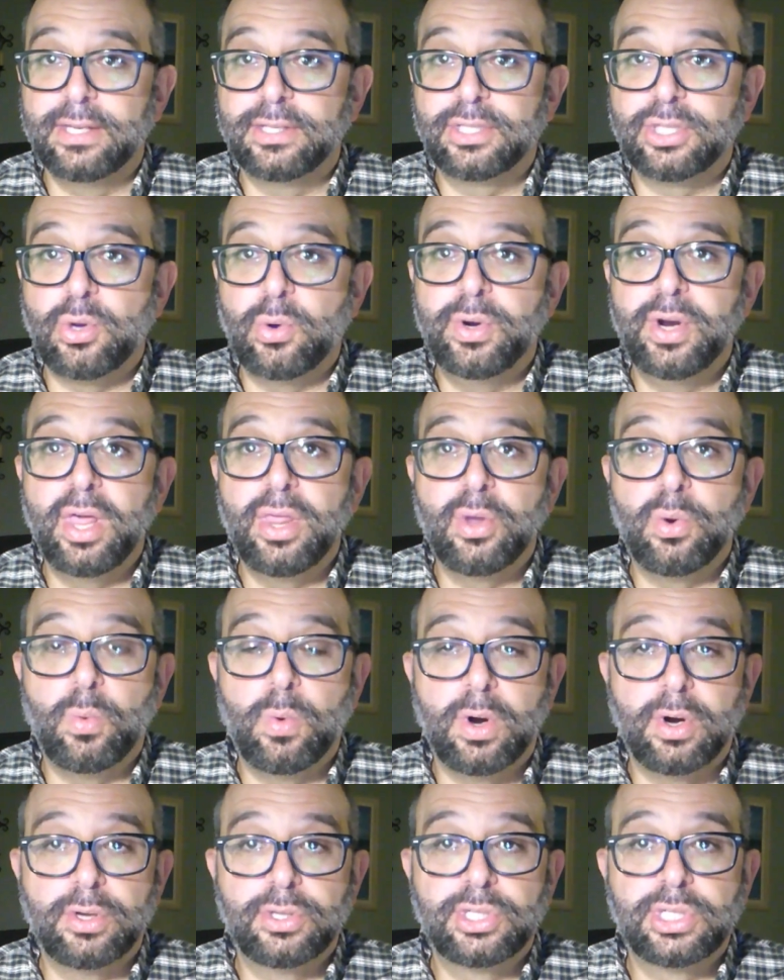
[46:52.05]
So in other
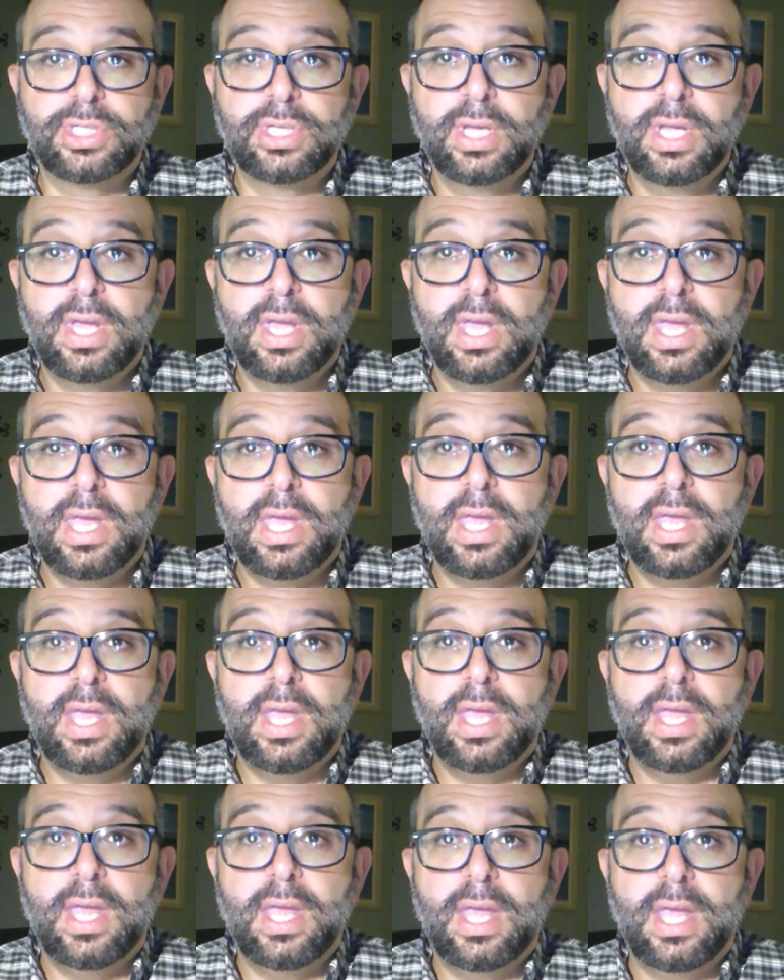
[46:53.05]
words,
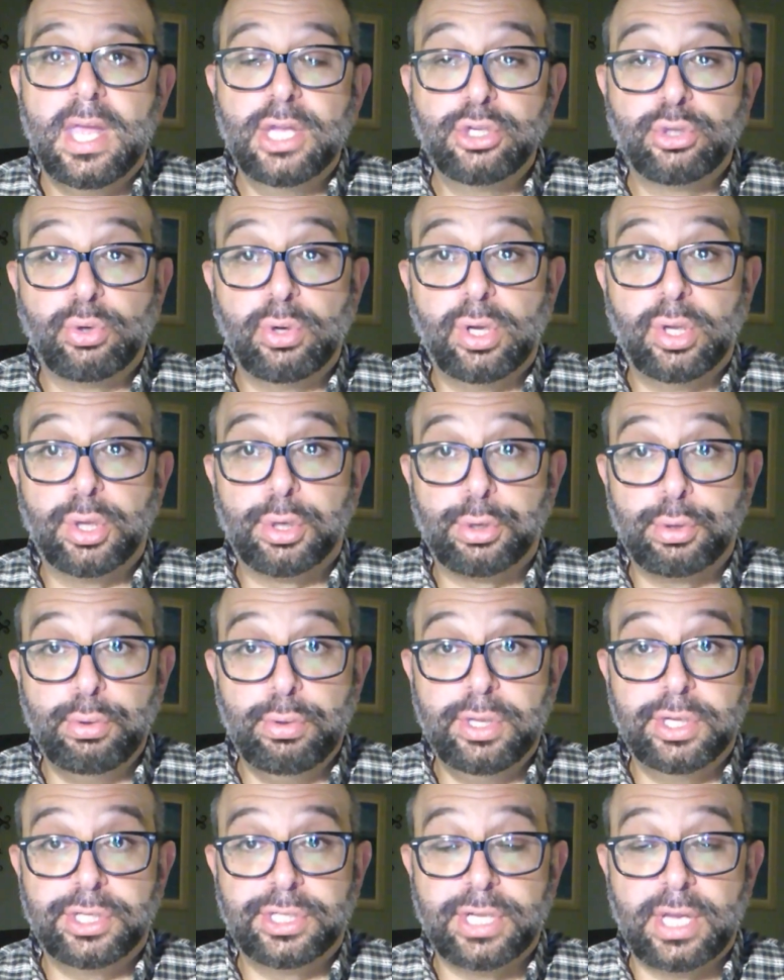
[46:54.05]
Israel
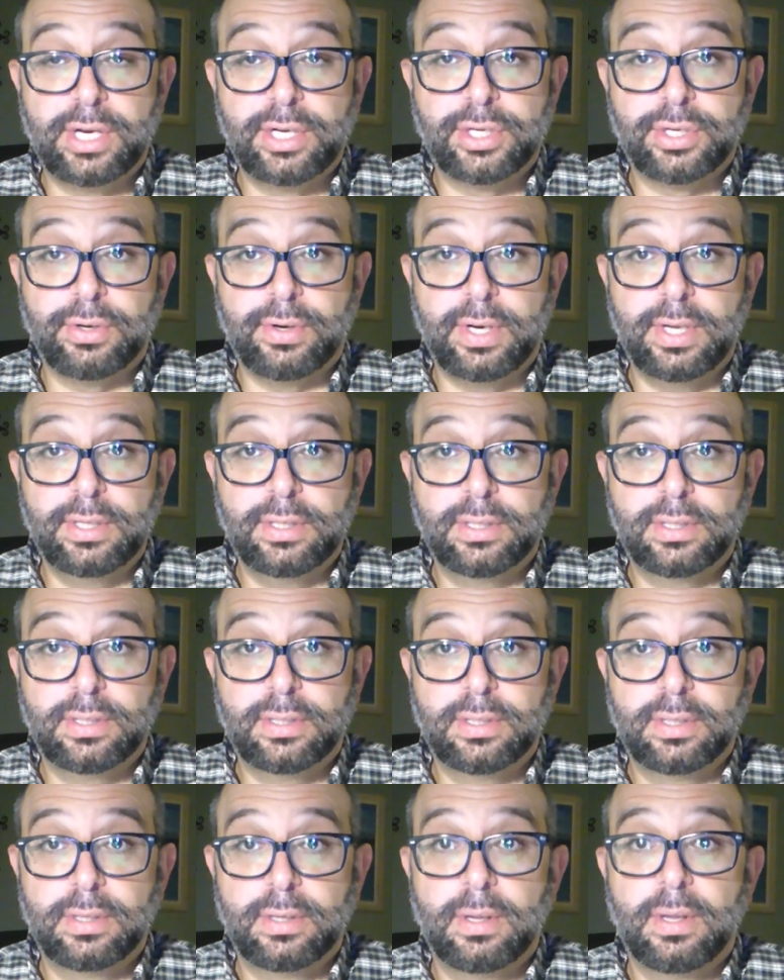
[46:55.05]
through the
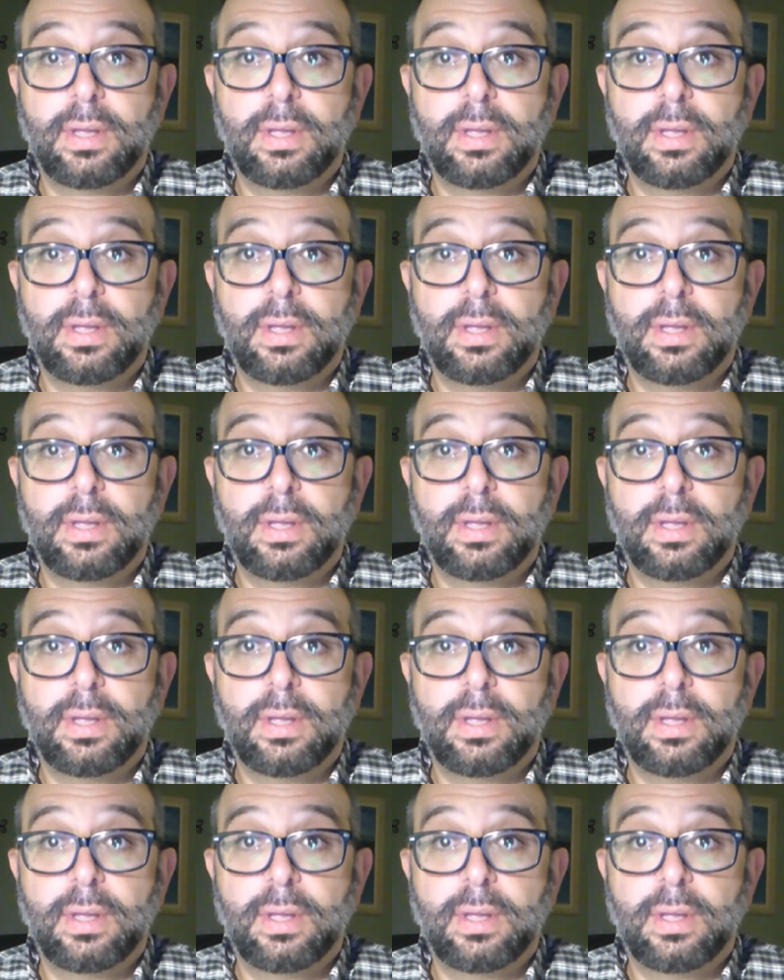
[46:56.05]
centuries